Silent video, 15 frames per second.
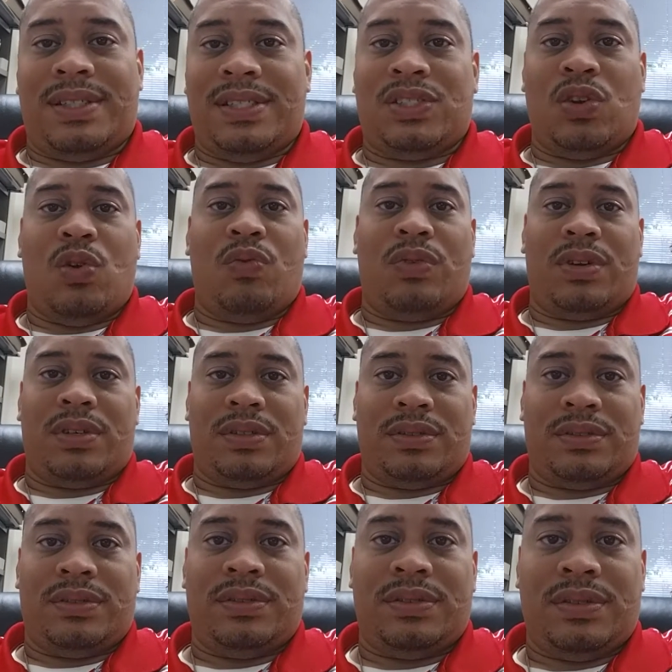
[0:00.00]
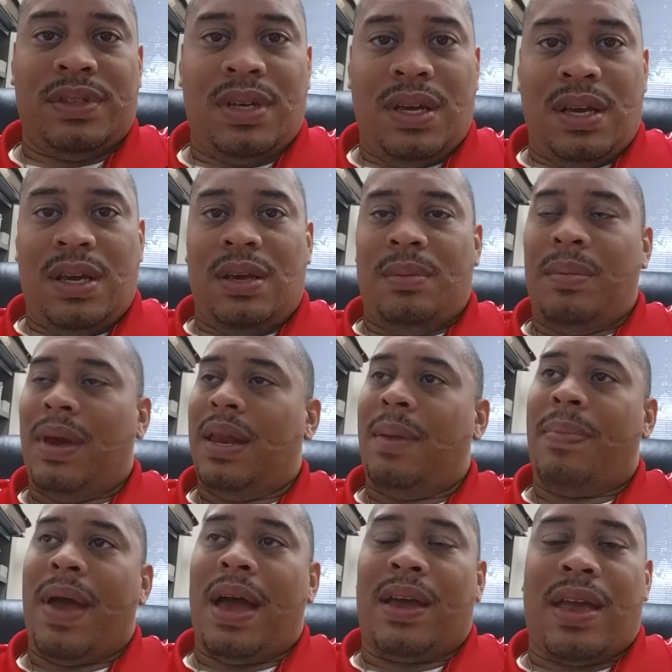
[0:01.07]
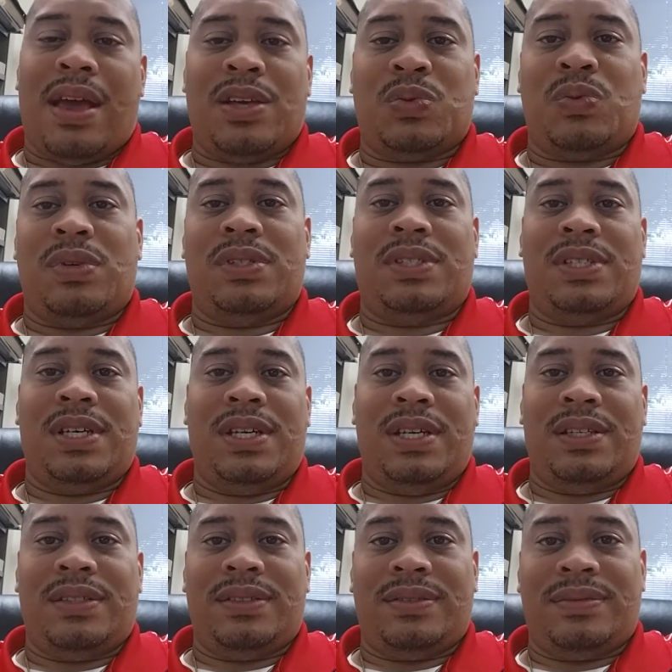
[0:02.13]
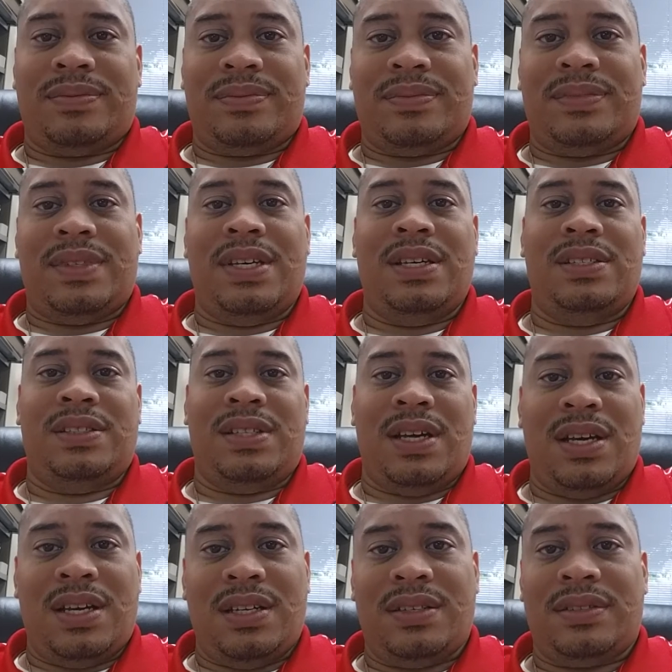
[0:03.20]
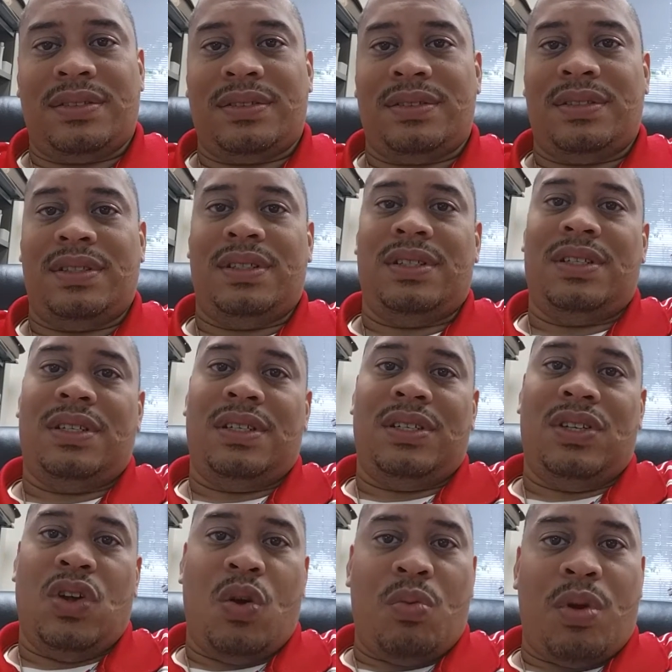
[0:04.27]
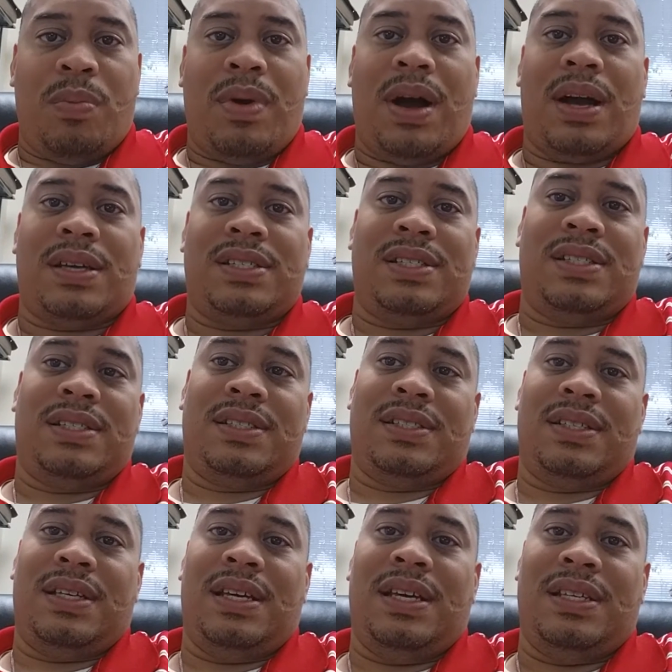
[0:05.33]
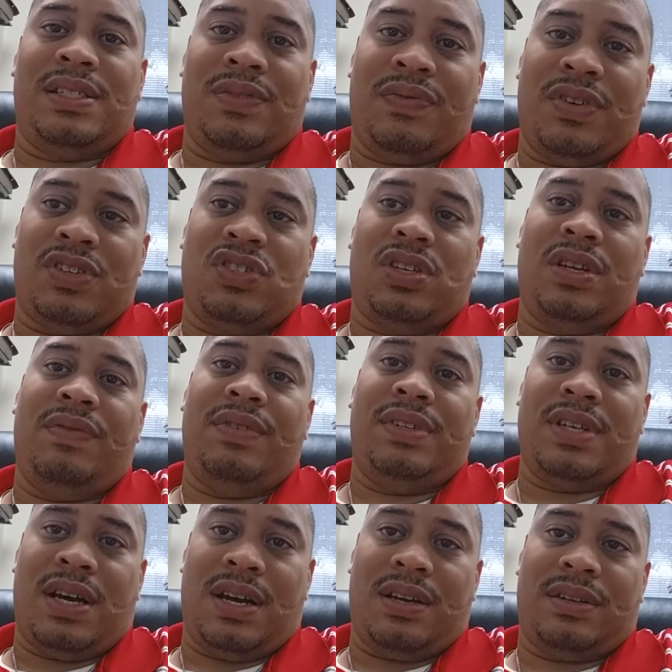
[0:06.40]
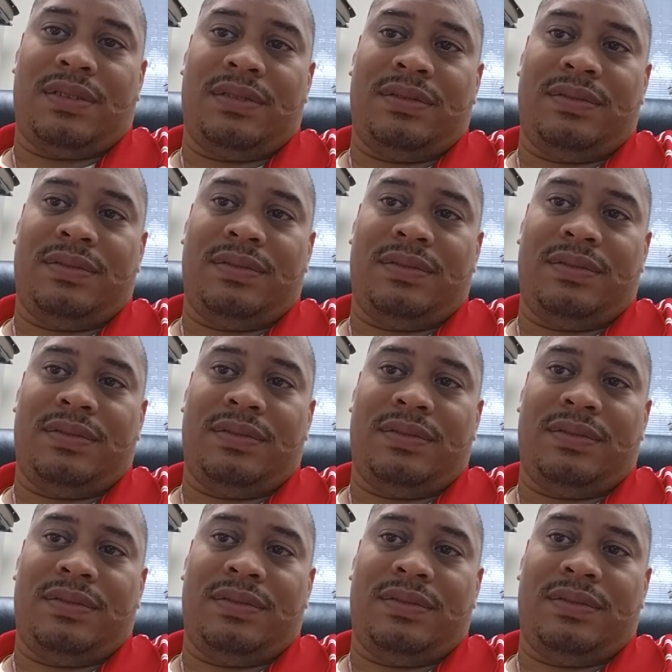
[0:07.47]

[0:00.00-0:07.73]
It's over. Manny Pacquiao has won Senate. He's done. No more boxing. He's officially retired.